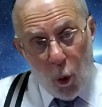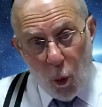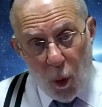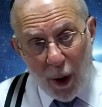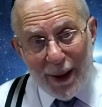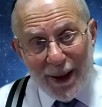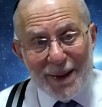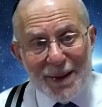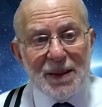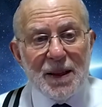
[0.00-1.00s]
What
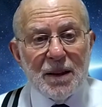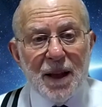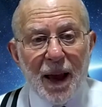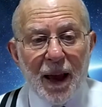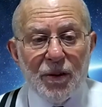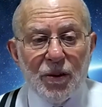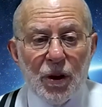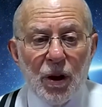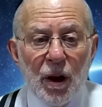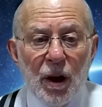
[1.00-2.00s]
is the task
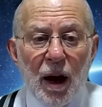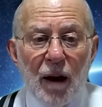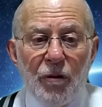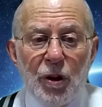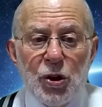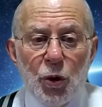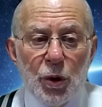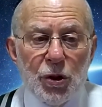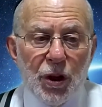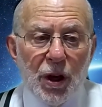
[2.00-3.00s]
of the
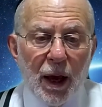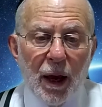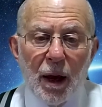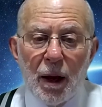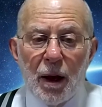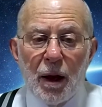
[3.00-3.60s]
Jewish king?